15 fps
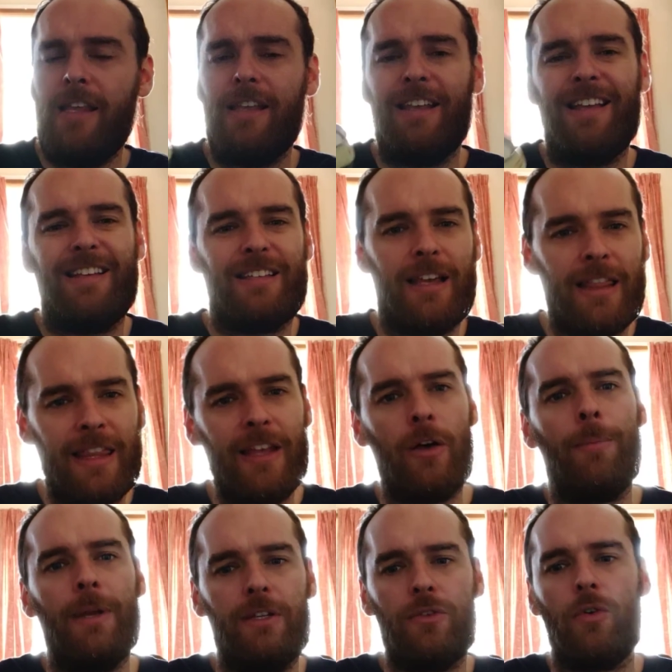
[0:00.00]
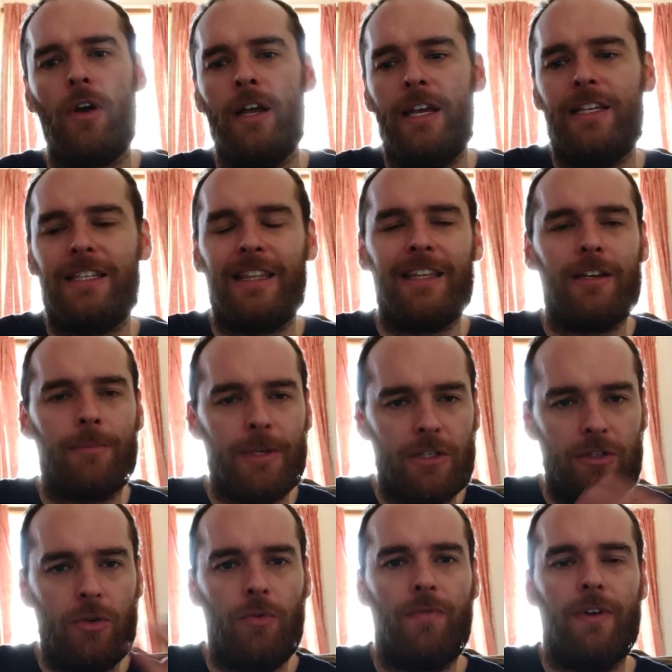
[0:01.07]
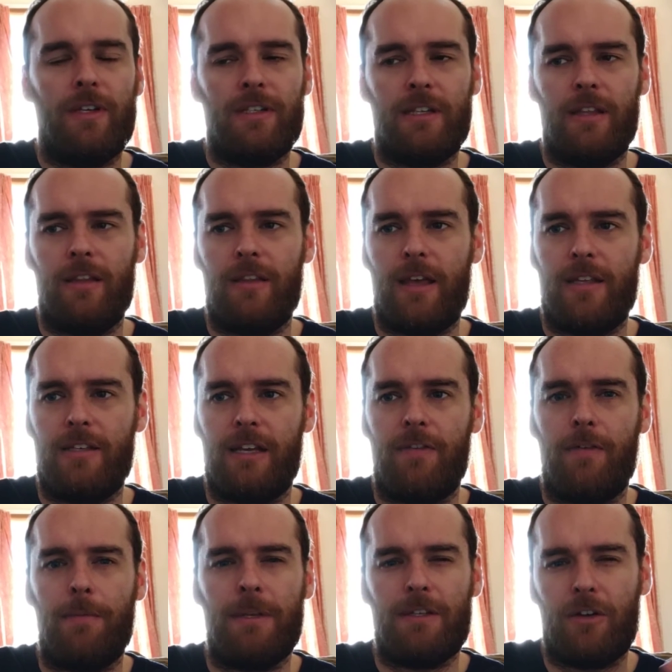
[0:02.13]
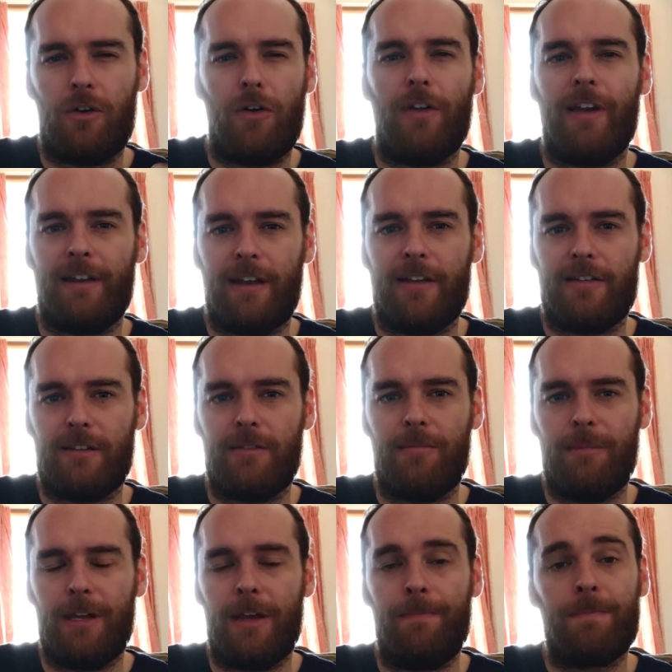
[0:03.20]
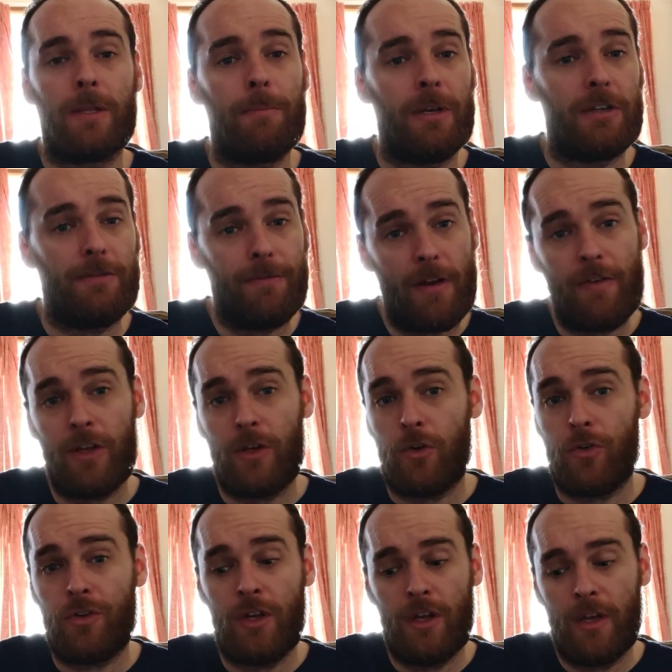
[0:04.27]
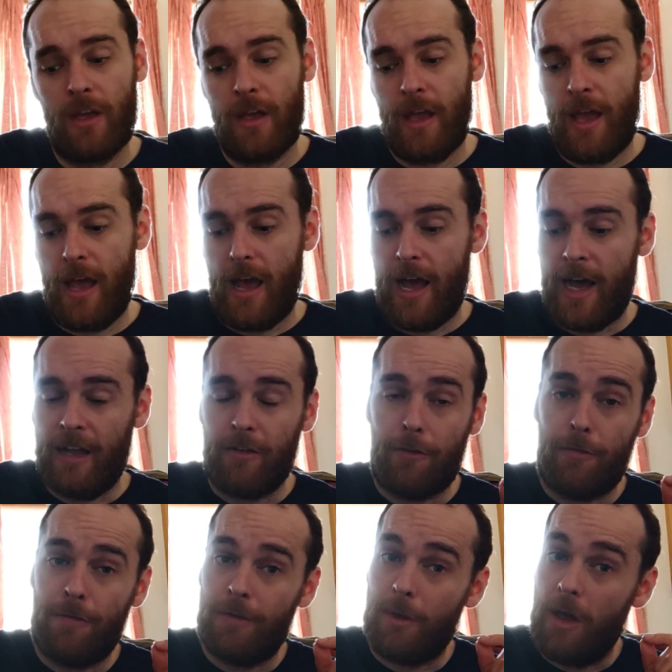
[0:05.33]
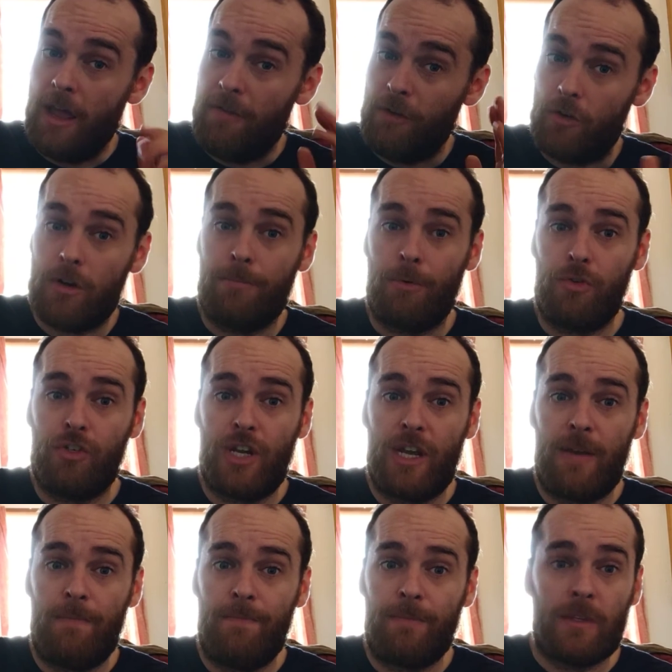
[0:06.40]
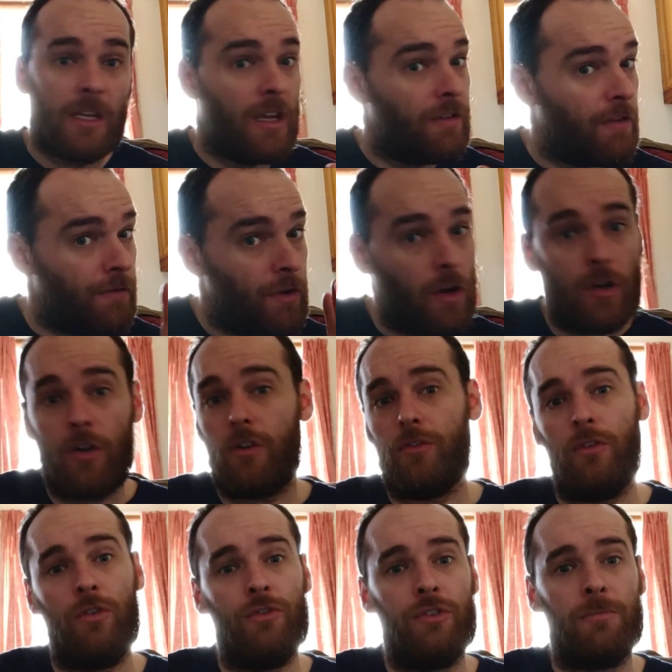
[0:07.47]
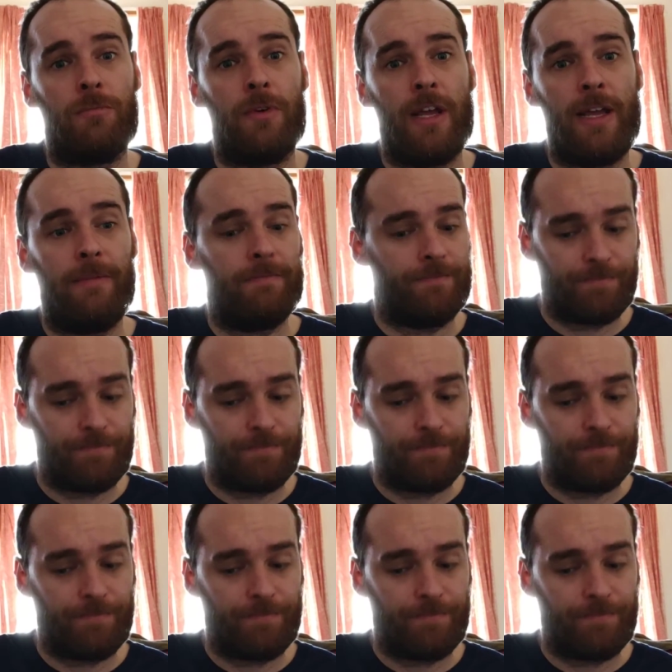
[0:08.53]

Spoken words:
It's a little bit too synthetic for me to call it an excellent beer, but it's very good. And if you're on a budget, if you've not got loads of money,